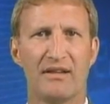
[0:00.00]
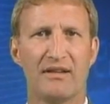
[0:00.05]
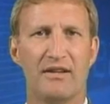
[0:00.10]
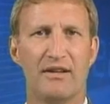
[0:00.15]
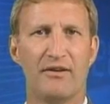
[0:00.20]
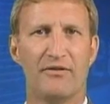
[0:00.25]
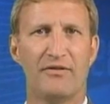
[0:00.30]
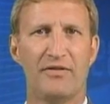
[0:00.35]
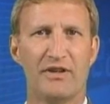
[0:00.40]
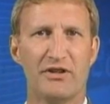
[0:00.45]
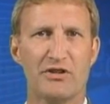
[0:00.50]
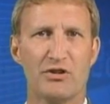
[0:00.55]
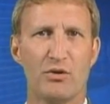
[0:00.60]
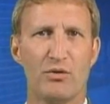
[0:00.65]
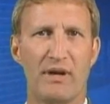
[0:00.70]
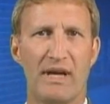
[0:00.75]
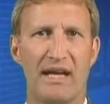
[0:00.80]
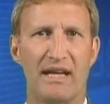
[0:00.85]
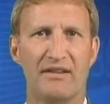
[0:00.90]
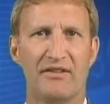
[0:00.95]
the
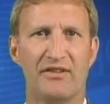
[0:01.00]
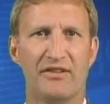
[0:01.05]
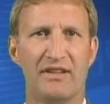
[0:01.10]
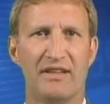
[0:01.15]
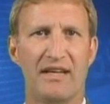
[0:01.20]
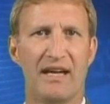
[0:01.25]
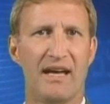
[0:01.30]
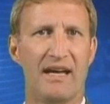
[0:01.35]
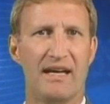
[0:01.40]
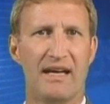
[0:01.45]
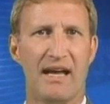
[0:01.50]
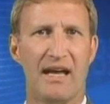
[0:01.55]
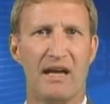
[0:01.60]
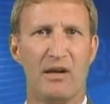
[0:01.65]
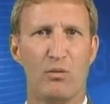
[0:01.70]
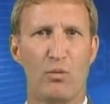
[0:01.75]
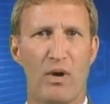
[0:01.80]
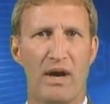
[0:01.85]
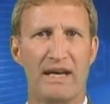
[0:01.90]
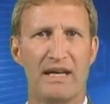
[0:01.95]
official
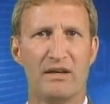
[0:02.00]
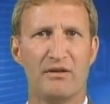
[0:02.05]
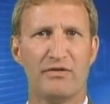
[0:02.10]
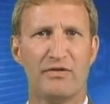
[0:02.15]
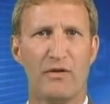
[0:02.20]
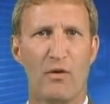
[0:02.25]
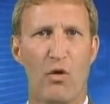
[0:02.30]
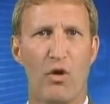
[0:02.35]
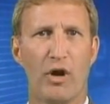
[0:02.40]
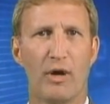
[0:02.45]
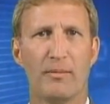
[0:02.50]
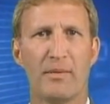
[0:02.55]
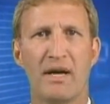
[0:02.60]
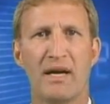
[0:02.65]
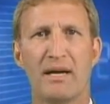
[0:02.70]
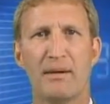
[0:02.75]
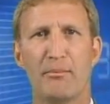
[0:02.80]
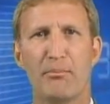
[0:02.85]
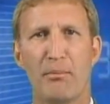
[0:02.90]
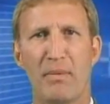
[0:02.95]
NCAA weigh-in form
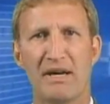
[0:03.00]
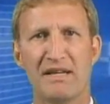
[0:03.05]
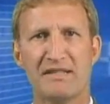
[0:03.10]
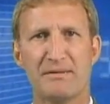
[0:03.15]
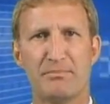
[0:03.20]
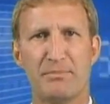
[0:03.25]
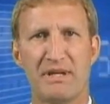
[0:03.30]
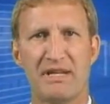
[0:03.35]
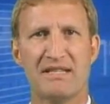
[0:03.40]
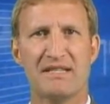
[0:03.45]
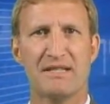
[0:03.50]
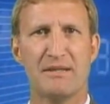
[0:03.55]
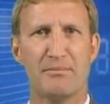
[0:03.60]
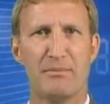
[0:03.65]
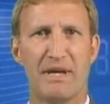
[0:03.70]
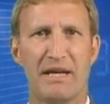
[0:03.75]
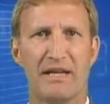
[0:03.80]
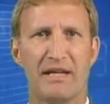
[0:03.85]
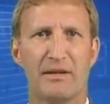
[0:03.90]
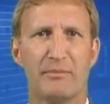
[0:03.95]
must be
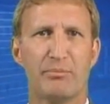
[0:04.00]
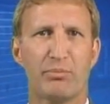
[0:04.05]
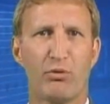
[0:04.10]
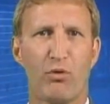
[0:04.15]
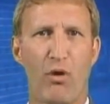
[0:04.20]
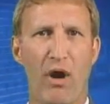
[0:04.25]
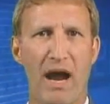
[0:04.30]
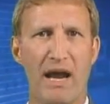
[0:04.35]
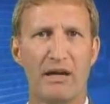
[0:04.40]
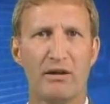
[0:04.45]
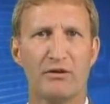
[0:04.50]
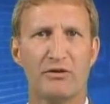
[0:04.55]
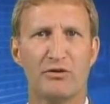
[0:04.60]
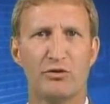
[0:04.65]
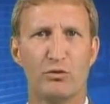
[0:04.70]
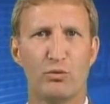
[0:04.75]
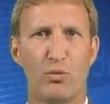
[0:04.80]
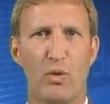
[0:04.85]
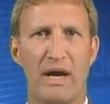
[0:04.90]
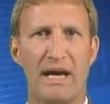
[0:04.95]
submitted prior
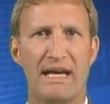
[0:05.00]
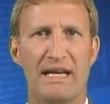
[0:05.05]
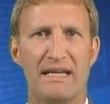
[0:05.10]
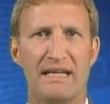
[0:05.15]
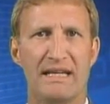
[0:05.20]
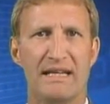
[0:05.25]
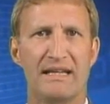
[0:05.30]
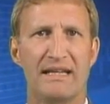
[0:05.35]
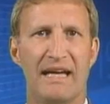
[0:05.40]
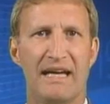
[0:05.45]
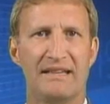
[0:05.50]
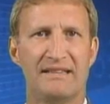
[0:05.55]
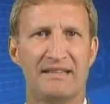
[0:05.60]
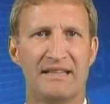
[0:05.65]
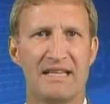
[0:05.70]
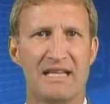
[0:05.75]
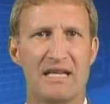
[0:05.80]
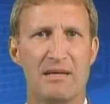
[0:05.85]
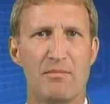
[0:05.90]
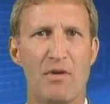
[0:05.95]
to weighing in a
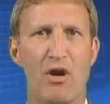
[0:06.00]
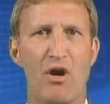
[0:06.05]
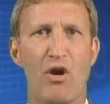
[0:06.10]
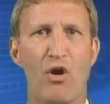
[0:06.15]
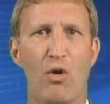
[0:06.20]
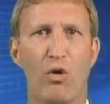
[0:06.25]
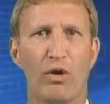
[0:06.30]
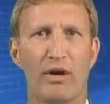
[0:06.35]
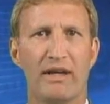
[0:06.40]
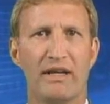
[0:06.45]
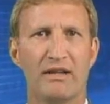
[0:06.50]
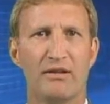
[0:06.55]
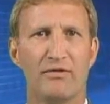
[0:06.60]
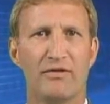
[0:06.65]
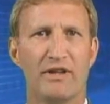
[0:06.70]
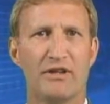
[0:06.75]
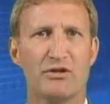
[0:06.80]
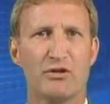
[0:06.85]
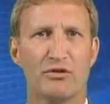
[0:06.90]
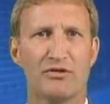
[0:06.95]
team or
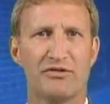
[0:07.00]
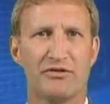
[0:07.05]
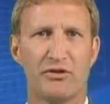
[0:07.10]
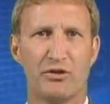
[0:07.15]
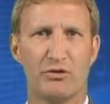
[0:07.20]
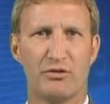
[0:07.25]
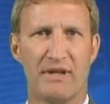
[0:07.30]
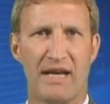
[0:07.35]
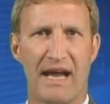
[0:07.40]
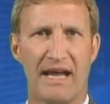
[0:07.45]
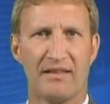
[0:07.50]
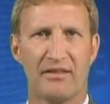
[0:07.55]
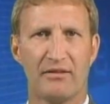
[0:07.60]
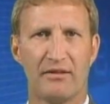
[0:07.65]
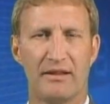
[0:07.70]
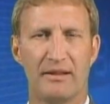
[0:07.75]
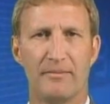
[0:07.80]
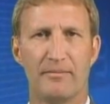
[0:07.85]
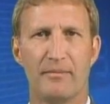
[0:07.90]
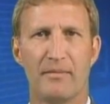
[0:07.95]
individual student
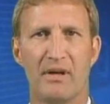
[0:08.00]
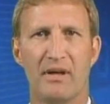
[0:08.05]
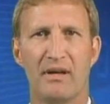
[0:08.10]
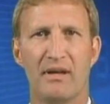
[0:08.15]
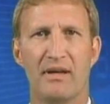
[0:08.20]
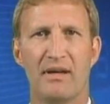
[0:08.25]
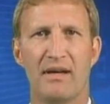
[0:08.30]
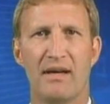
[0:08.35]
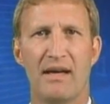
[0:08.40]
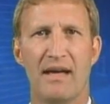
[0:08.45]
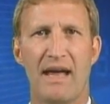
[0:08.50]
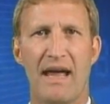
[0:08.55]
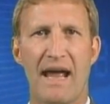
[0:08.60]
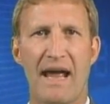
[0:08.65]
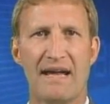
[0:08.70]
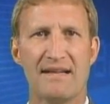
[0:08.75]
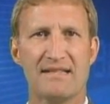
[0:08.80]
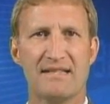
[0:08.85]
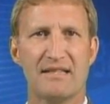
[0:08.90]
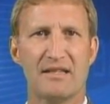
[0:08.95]
athlete.
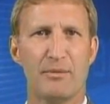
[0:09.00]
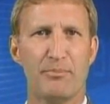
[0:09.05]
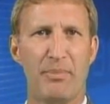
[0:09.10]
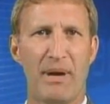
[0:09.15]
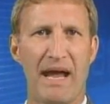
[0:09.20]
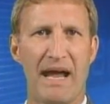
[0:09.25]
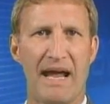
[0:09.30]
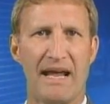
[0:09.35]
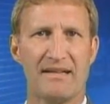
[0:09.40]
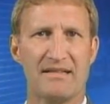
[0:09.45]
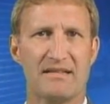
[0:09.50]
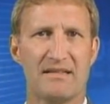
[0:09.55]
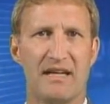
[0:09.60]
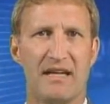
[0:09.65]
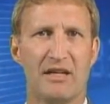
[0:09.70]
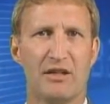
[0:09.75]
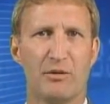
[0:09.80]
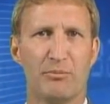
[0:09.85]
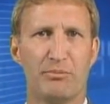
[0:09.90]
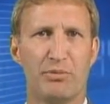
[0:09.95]
As in the past,
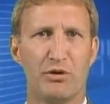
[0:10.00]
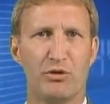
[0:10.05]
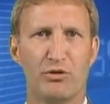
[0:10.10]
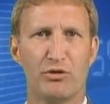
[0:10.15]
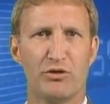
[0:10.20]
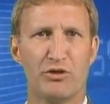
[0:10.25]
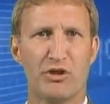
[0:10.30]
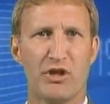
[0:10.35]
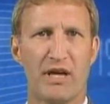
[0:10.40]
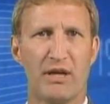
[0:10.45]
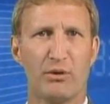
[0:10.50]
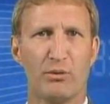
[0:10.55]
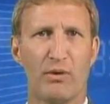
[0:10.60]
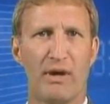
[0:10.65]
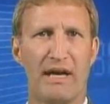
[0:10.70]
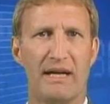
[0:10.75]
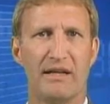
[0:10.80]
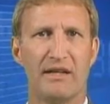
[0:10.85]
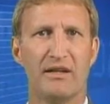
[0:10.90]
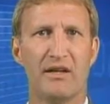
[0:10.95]
a
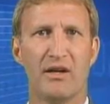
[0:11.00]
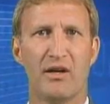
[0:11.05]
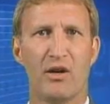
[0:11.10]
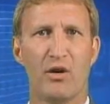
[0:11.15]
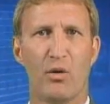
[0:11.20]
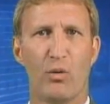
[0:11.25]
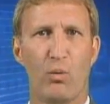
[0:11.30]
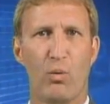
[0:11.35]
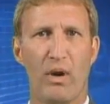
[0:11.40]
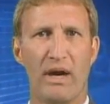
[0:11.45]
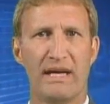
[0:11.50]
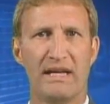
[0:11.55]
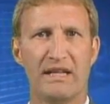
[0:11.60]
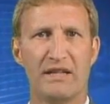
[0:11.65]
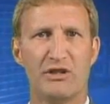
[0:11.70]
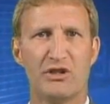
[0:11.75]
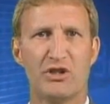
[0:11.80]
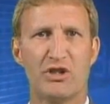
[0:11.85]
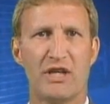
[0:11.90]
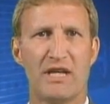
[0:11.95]
computer-generated
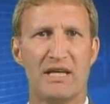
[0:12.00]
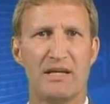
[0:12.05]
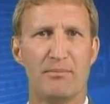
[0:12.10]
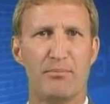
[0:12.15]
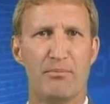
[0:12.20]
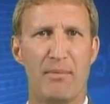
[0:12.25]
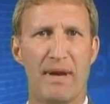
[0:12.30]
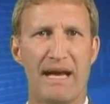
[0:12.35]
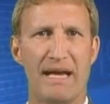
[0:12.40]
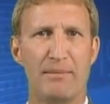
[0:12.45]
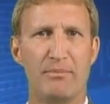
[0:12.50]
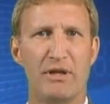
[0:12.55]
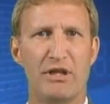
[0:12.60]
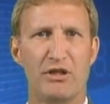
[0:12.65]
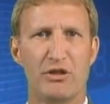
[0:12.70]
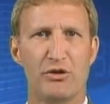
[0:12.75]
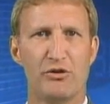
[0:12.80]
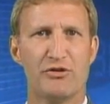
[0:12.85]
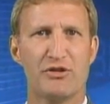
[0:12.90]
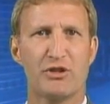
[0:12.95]
weigh-in sheet may be
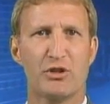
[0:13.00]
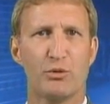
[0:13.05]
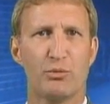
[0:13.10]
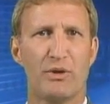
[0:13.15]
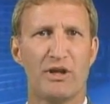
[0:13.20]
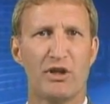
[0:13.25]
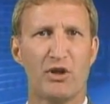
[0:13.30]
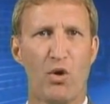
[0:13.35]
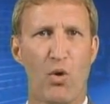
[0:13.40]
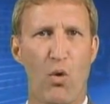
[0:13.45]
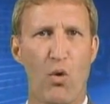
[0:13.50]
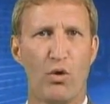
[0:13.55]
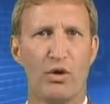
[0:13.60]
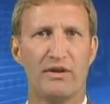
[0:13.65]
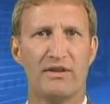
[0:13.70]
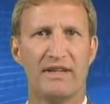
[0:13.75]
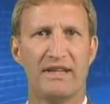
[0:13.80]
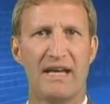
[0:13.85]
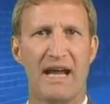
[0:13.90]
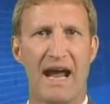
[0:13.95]
used to
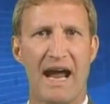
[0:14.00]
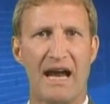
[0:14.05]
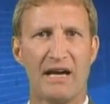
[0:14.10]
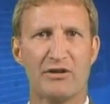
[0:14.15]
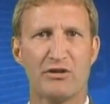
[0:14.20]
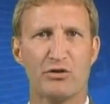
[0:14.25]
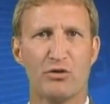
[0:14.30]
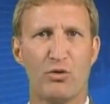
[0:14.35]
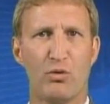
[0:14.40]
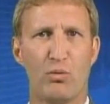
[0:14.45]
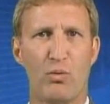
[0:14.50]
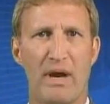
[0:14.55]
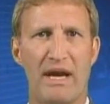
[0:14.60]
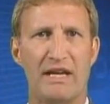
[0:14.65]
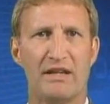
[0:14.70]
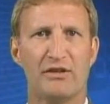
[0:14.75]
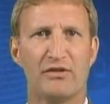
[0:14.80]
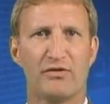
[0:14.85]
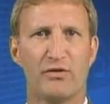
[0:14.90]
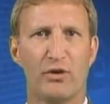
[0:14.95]
record the actual
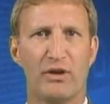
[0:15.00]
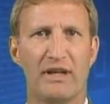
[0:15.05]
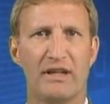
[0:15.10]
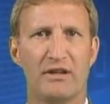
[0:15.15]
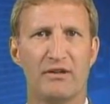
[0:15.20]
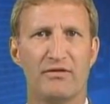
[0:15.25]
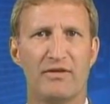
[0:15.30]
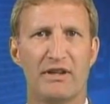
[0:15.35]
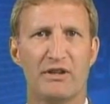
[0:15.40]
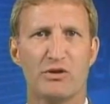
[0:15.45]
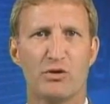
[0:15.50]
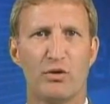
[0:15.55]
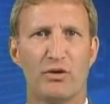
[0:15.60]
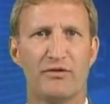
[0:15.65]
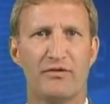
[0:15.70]
weights for individual